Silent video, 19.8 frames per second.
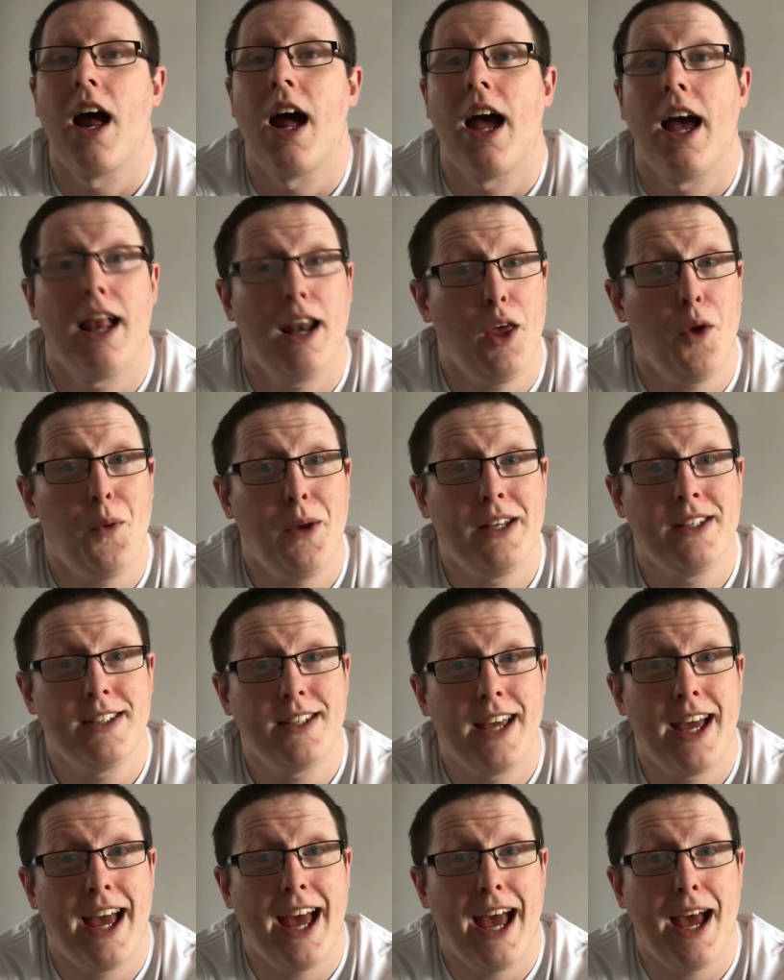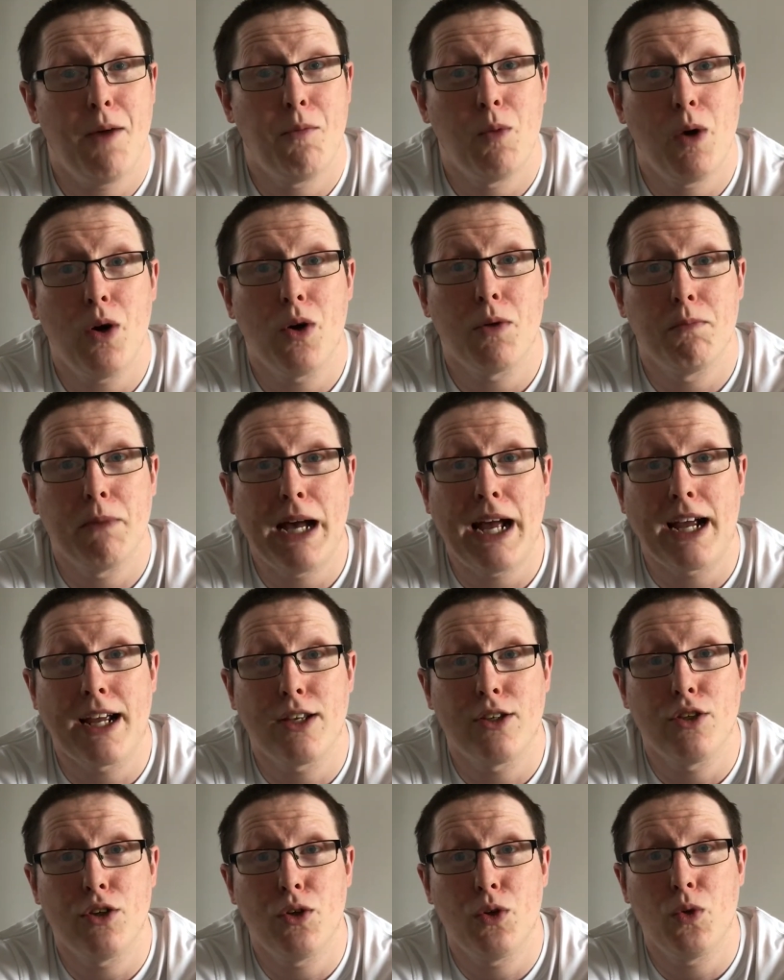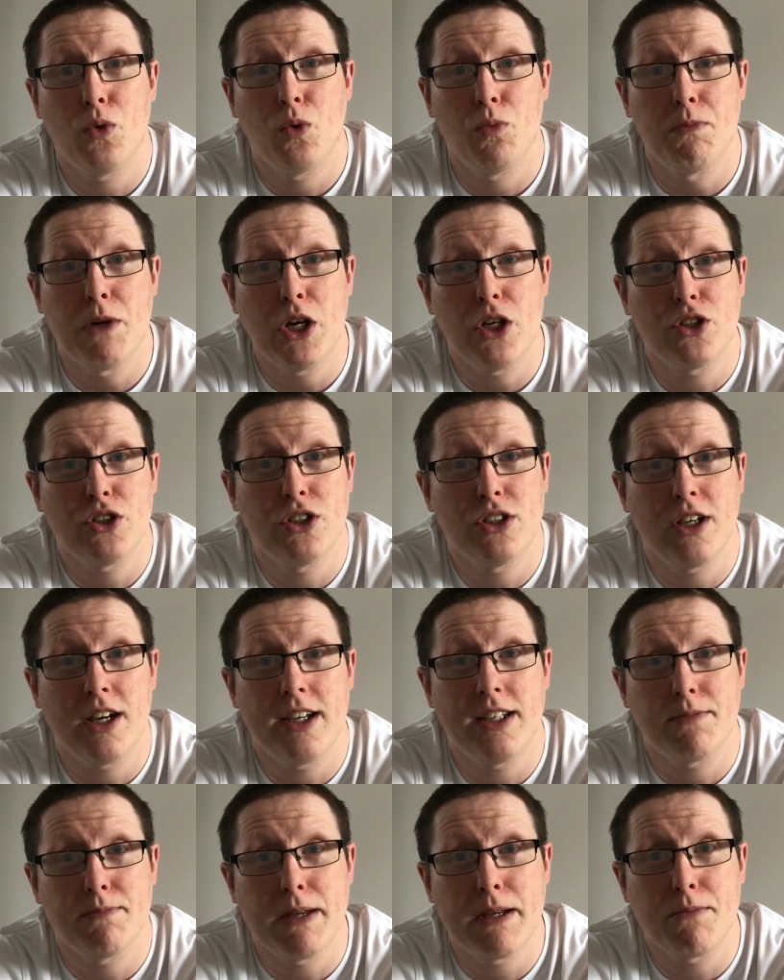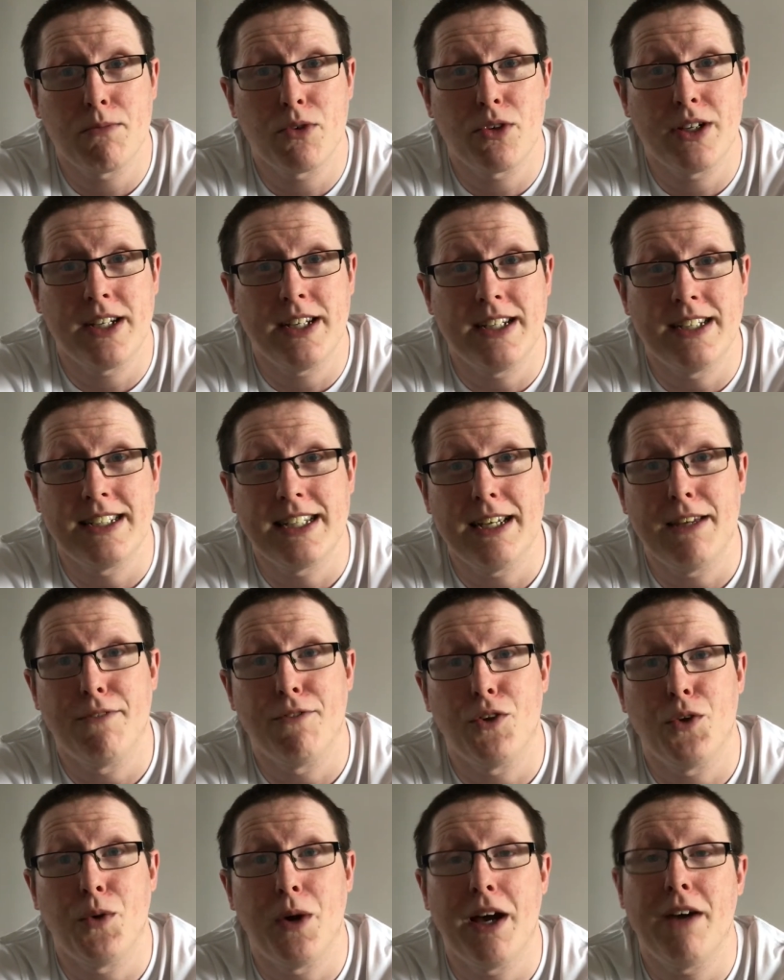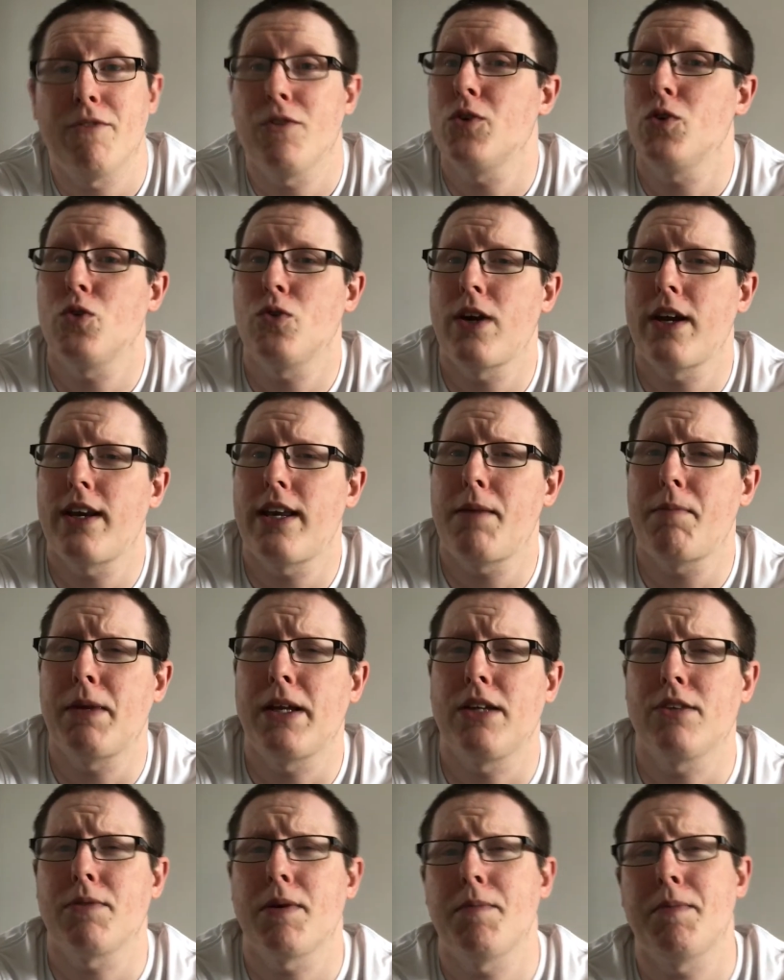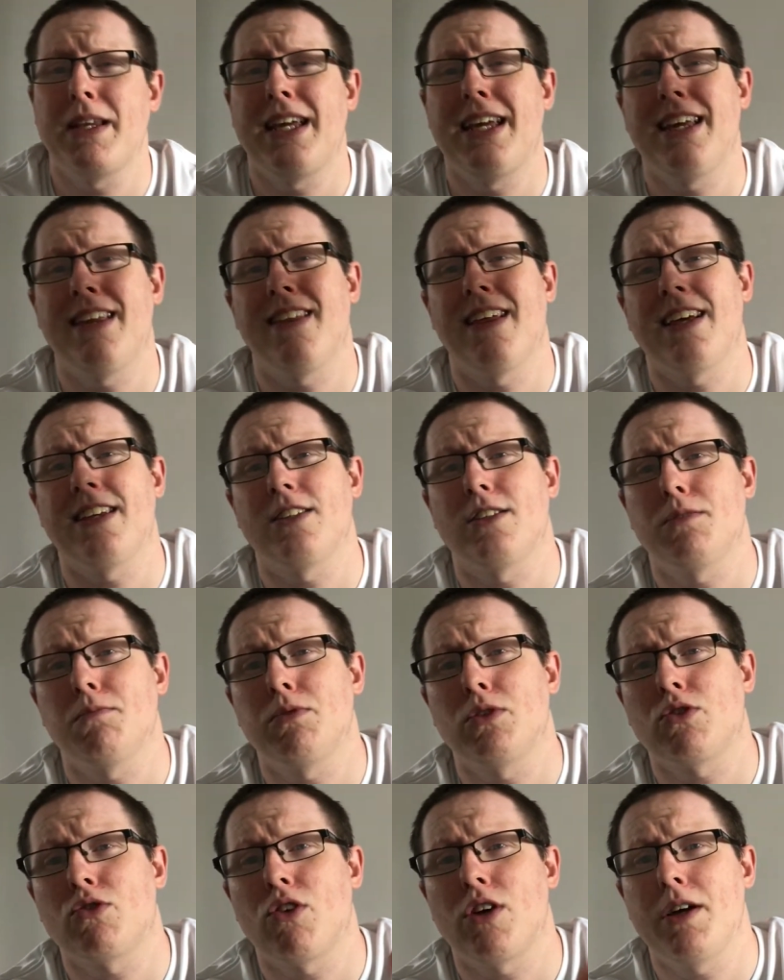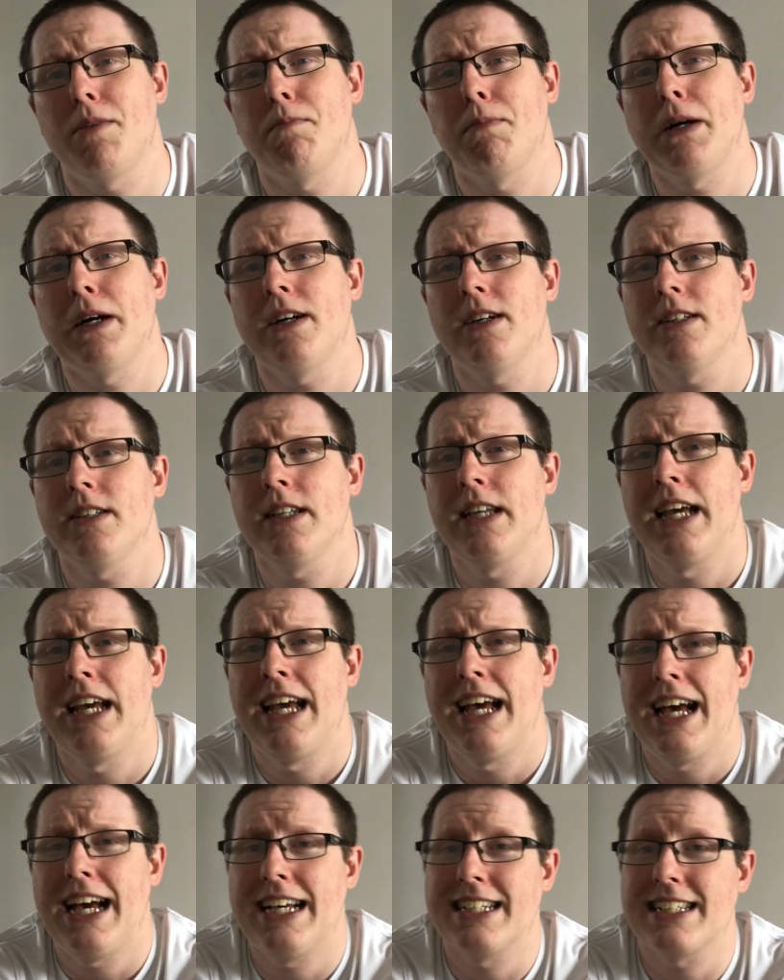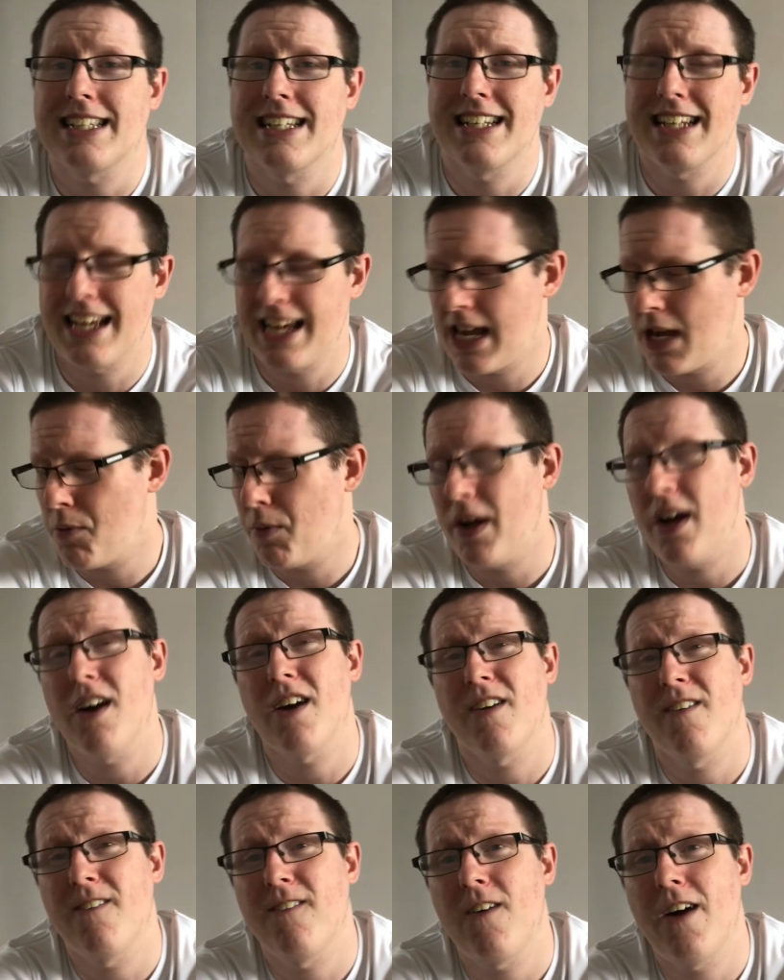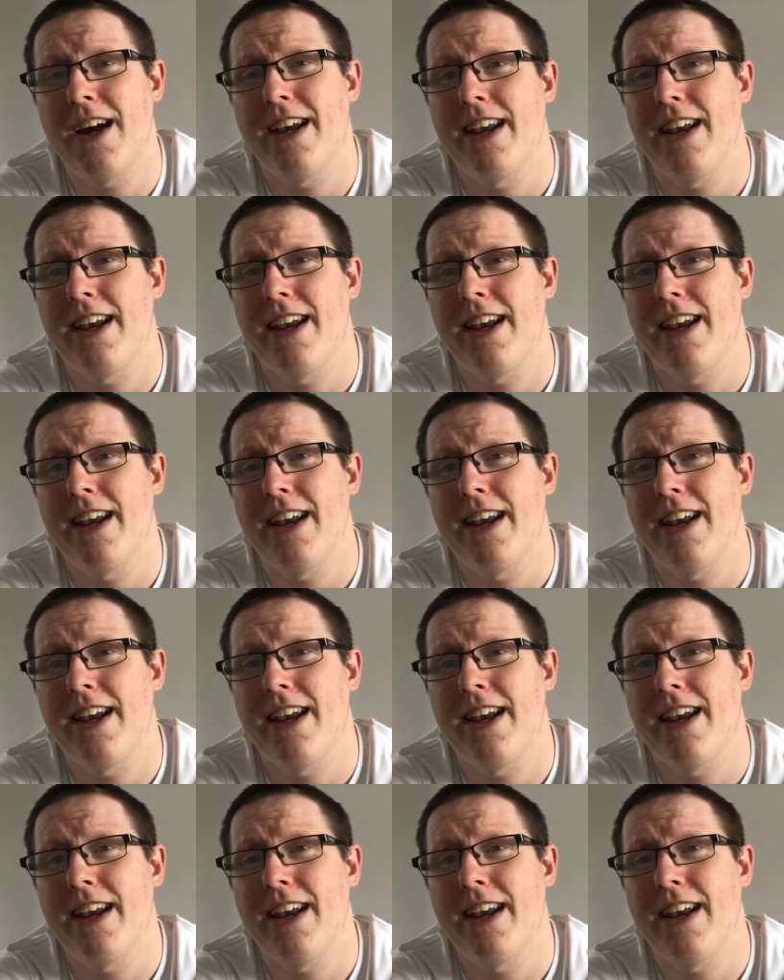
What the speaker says: Hello Internet and welcome back to Merchandise Memories. If you haven't already, please remember to hit that subscribe button, as today we are going to find